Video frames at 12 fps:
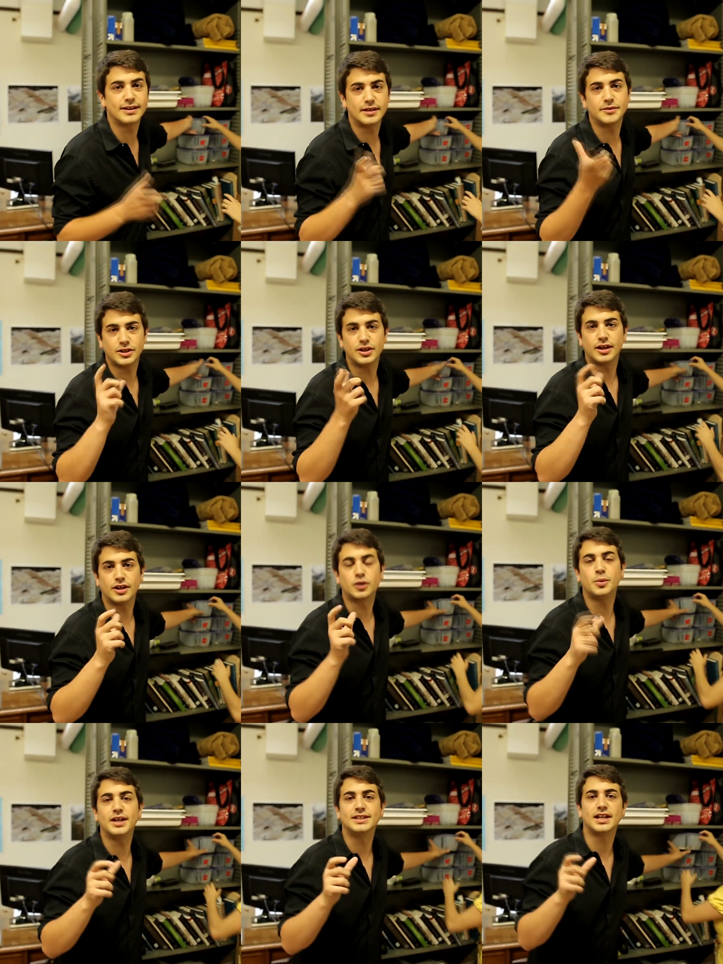live in
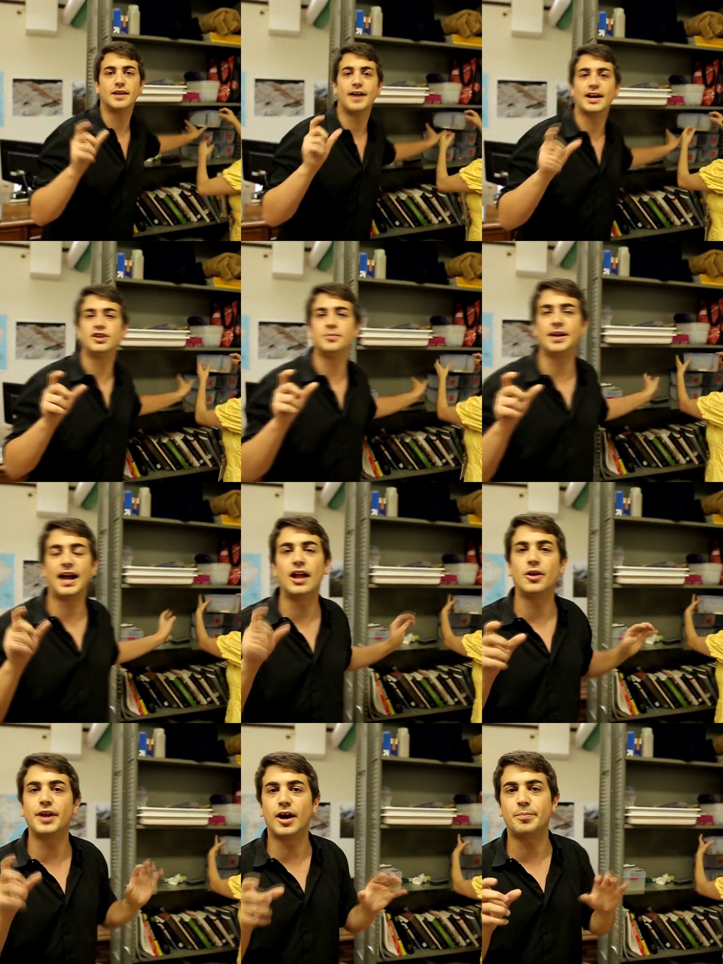twigs that have actually been
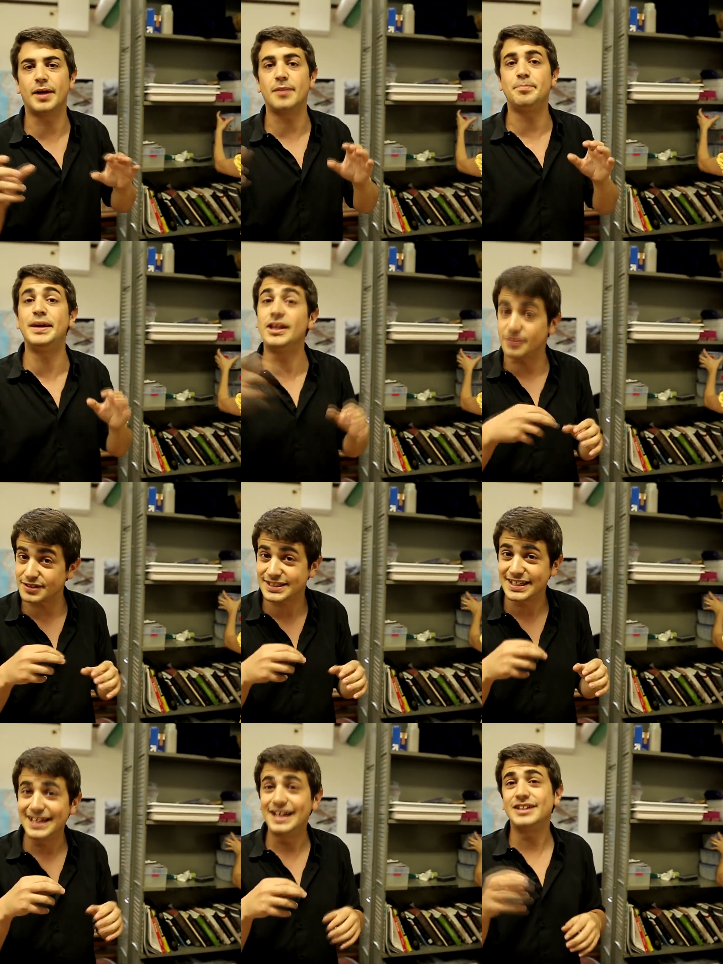hollowed out by beetles.
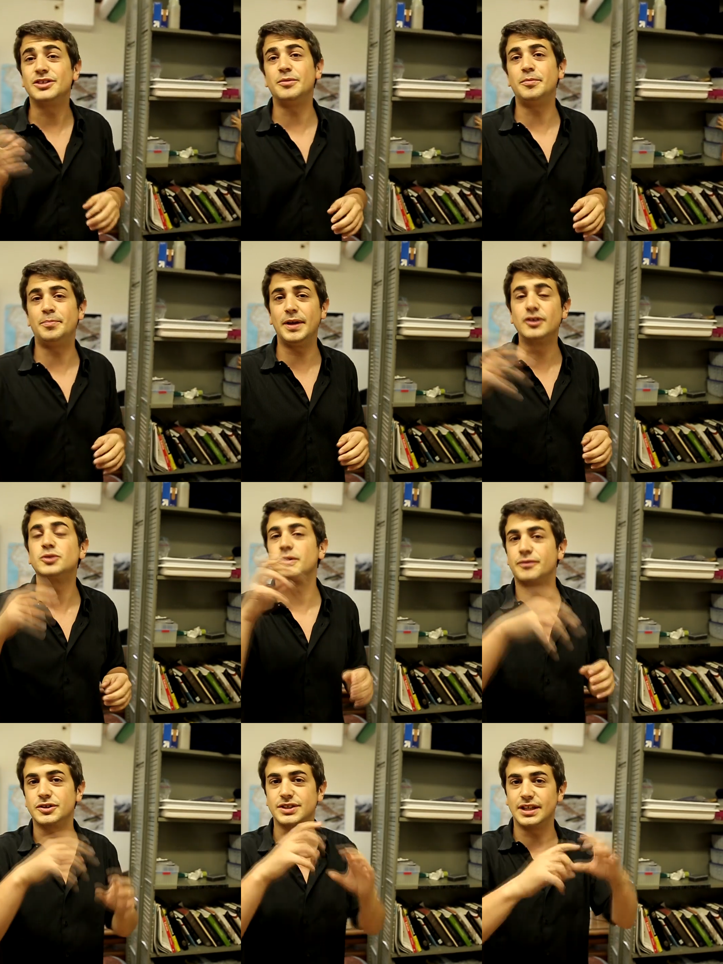So mm-hmm. Beetles will
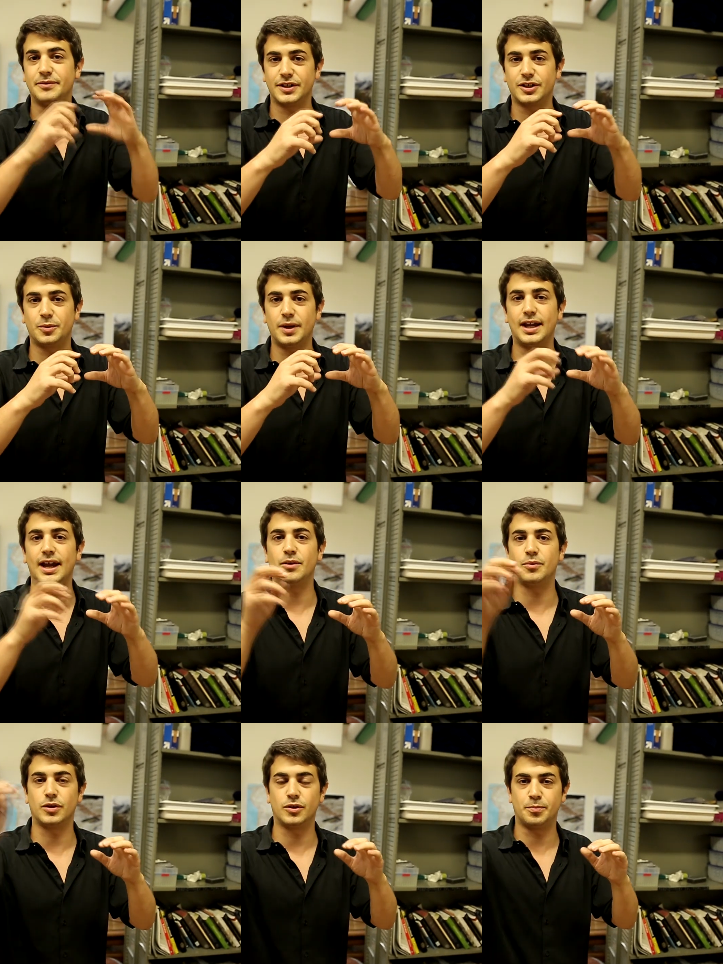first live in the twig
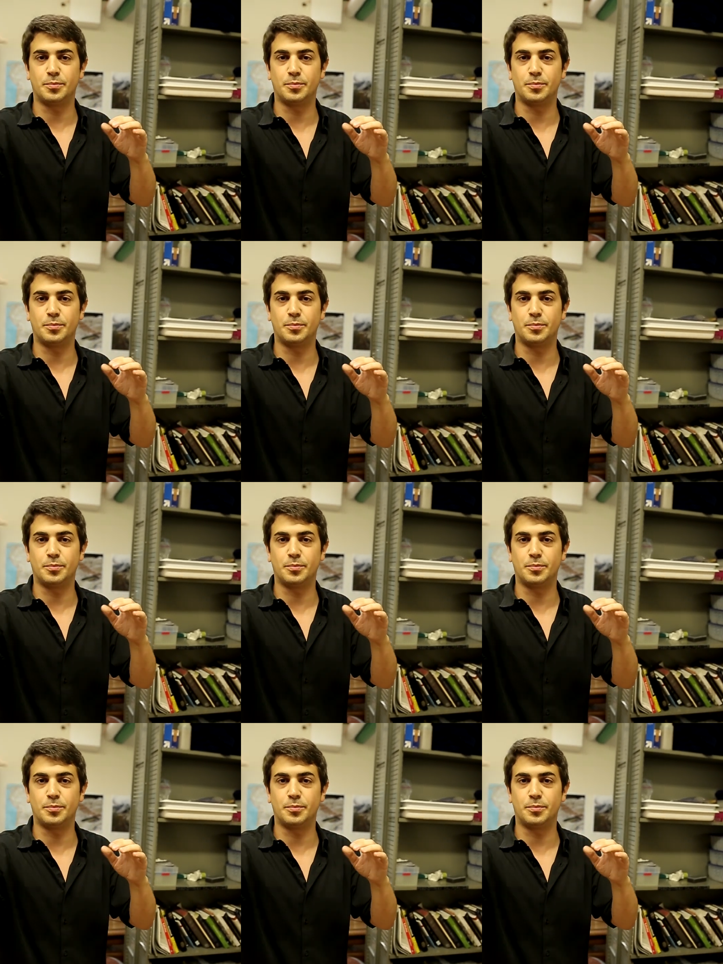and will